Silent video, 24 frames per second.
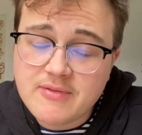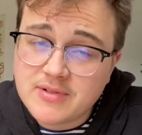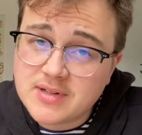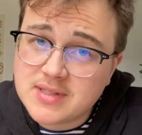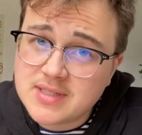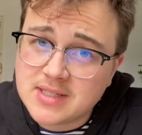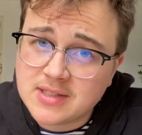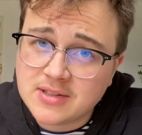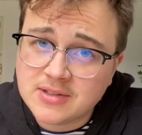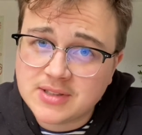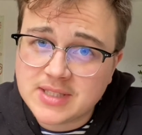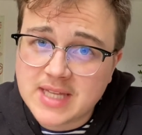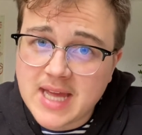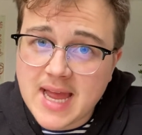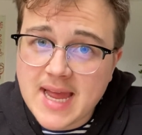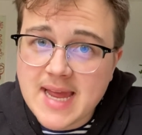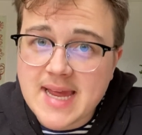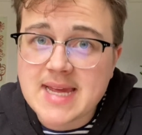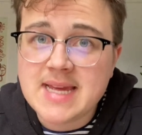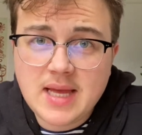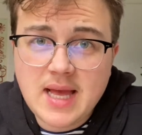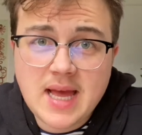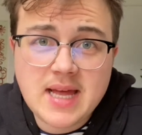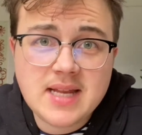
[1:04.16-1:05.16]
single day.
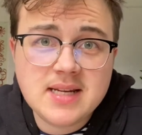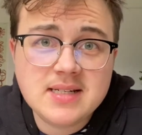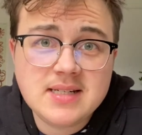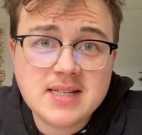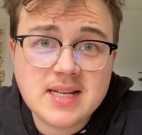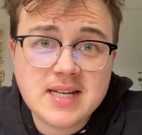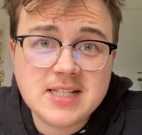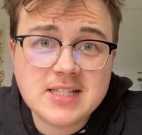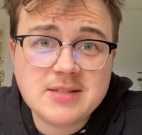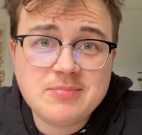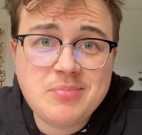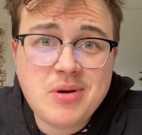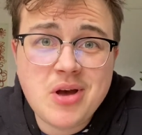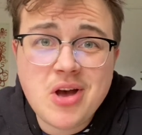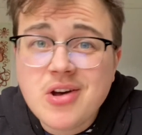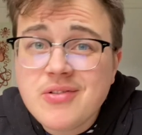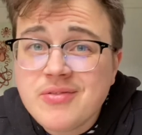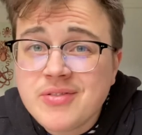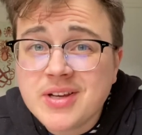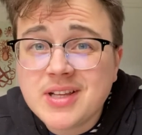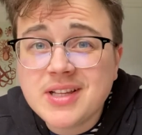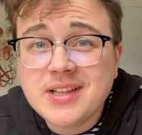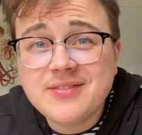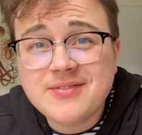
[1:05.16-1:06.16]
And it's
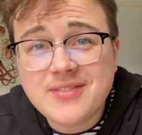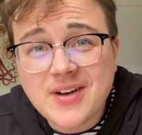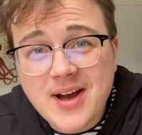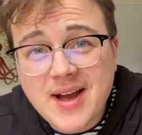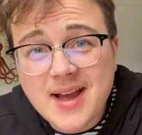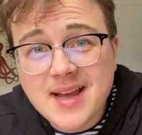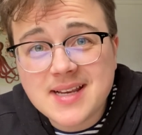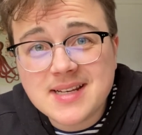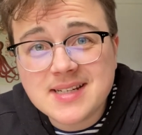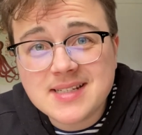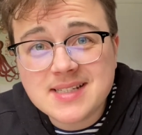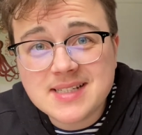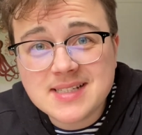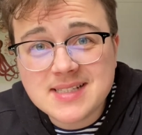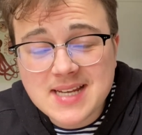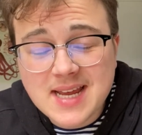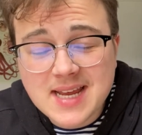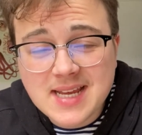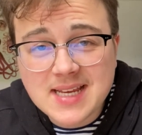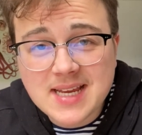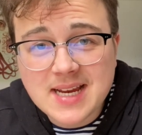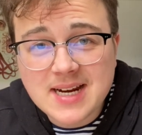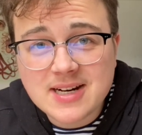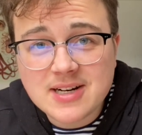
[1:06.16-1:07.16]
perfectly fine to
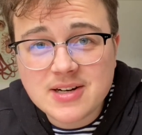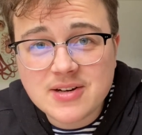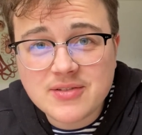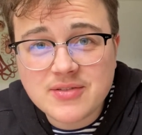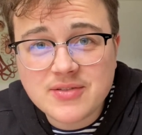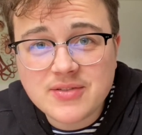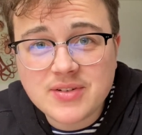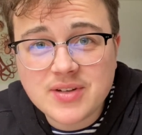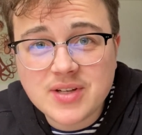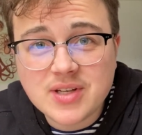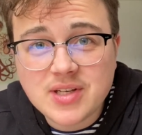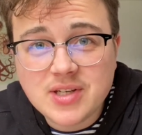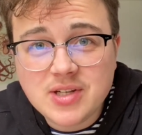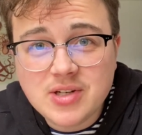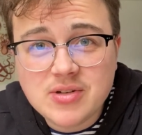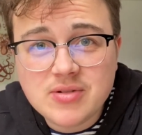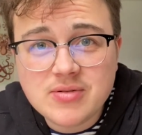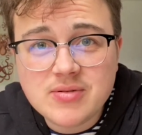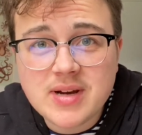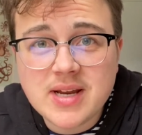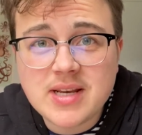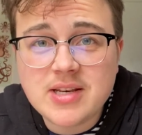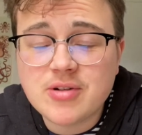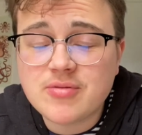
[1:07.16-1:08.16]
take care of you
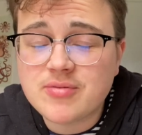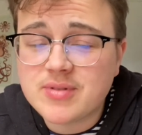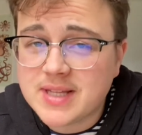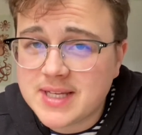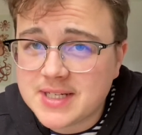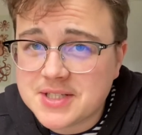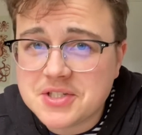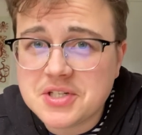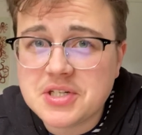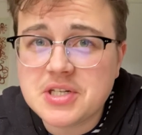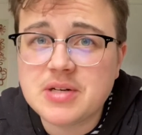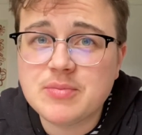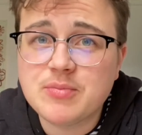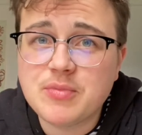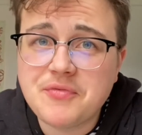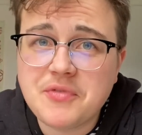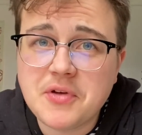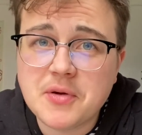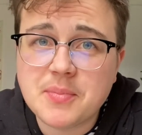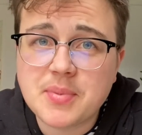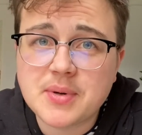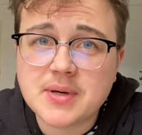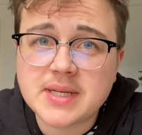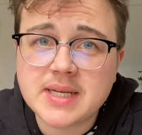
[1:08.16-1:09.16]
and your relationship with your
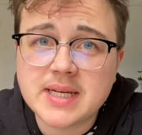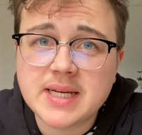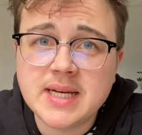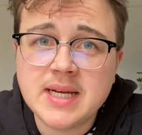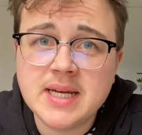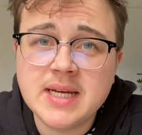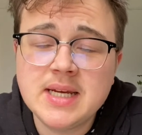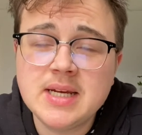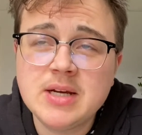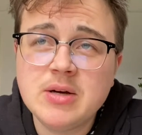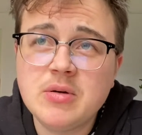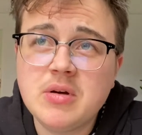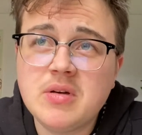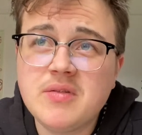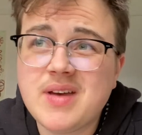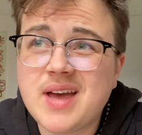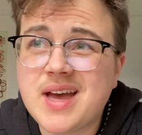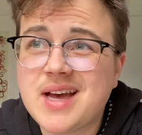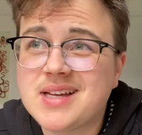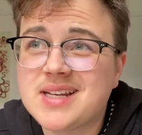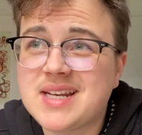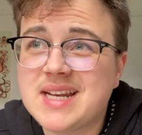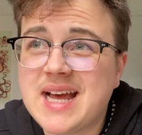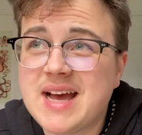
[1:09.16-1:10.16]
body
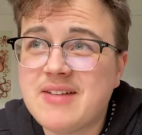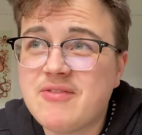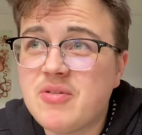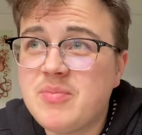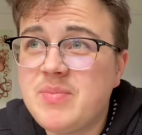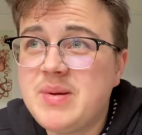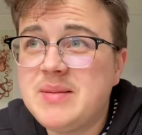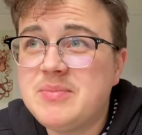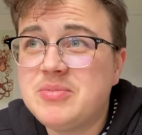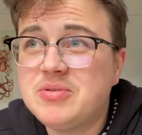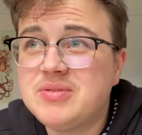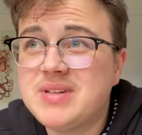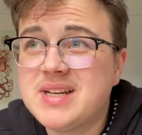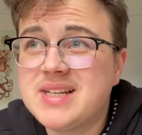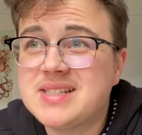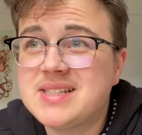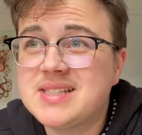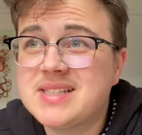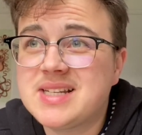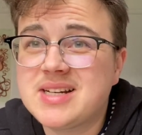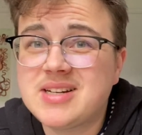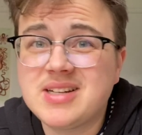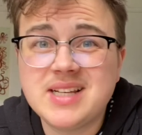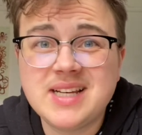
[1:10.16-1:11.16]
without other people
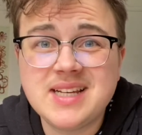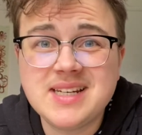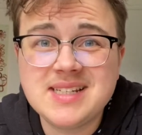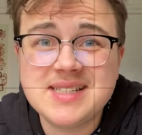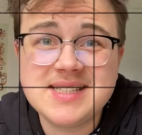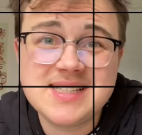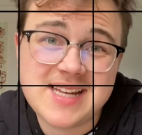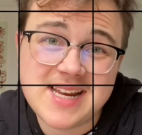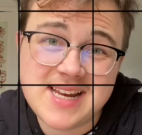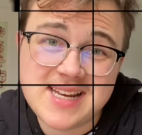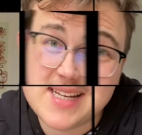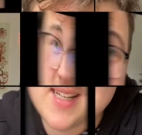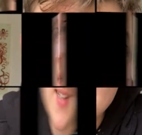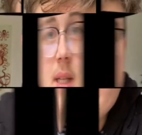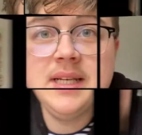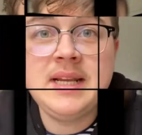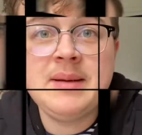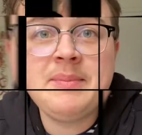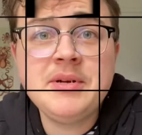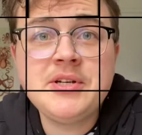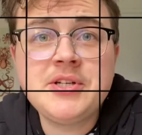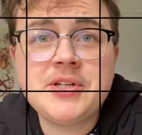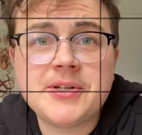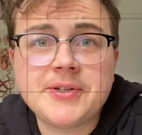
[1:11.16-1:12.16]
necessarily understanding.
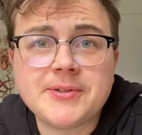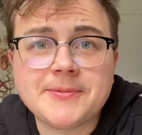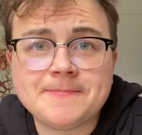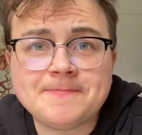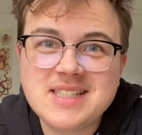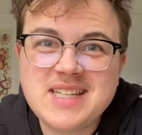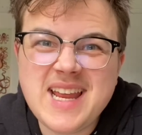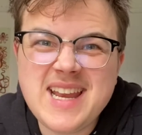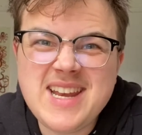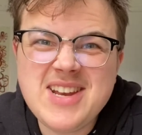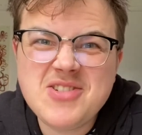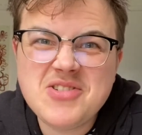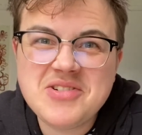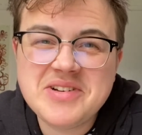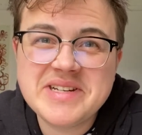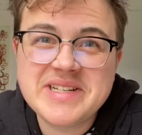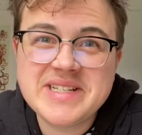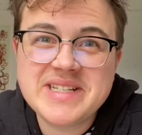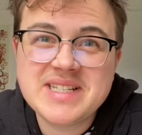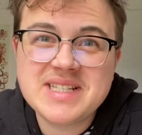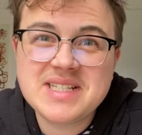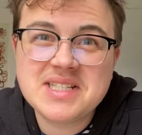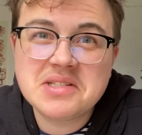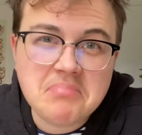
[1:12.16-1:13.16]
Number two, gender
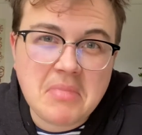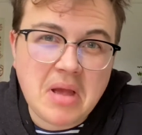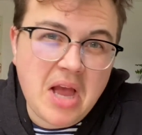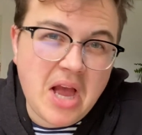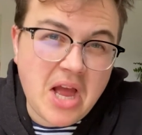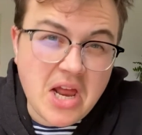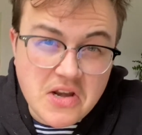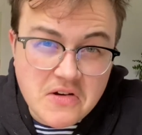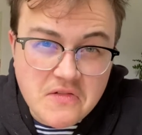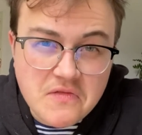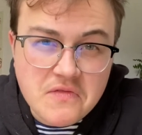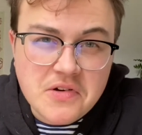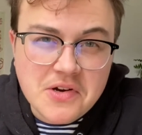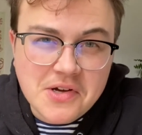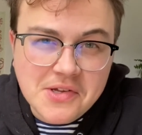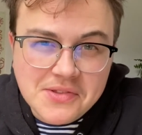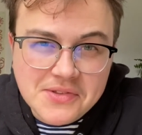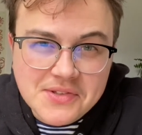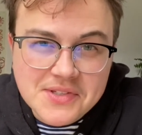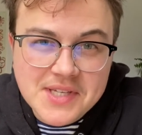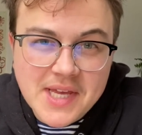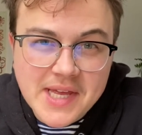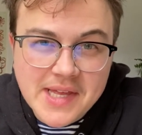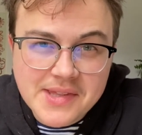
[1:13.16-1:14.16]
is kind of
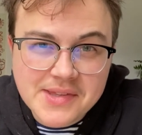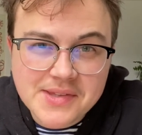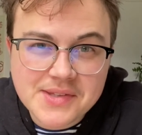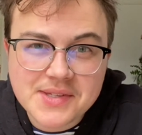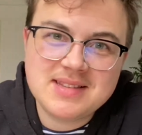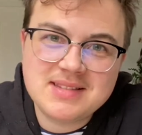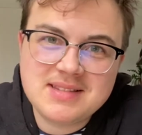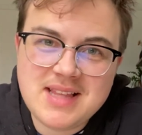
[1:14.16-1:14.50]
nonsense.